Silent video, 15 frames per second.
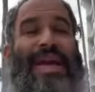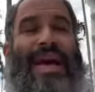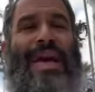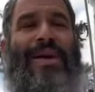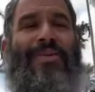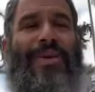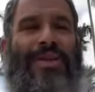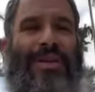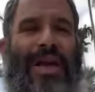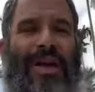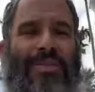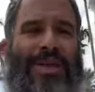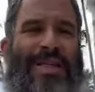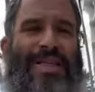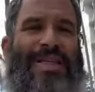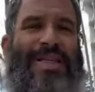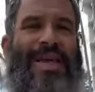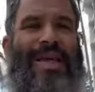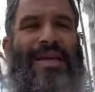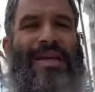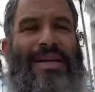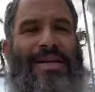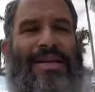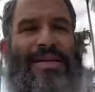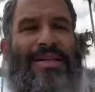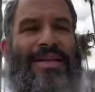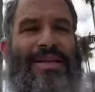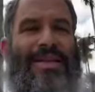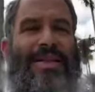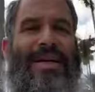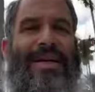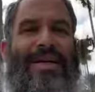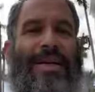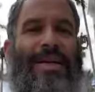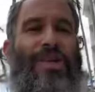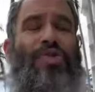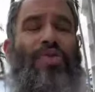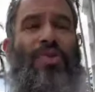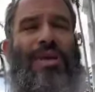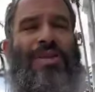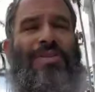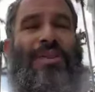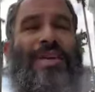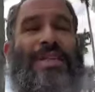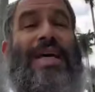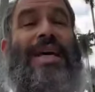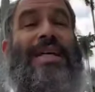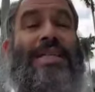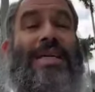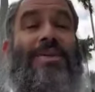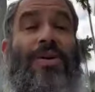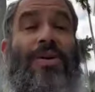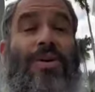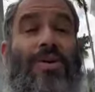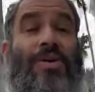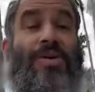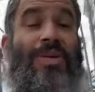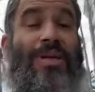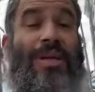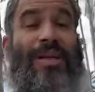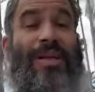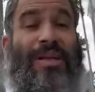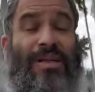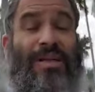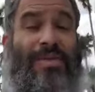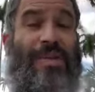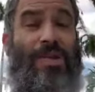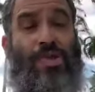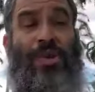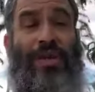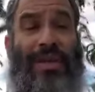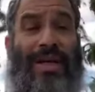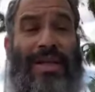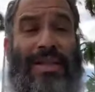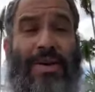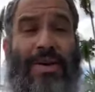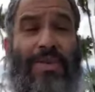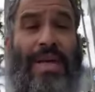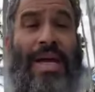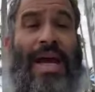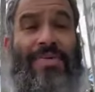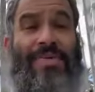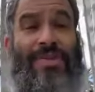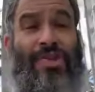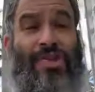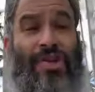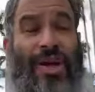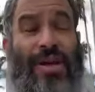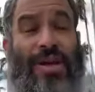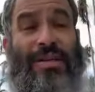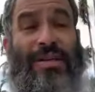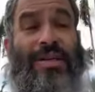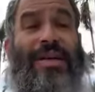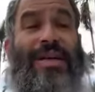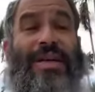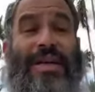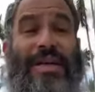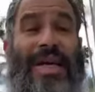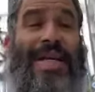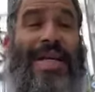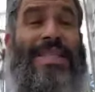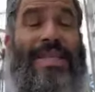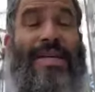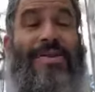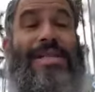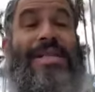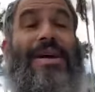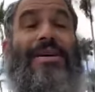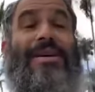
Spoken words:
And what the Talmud is saying is that each one of us has our own unique individual light that we have to shine. Yes, there is our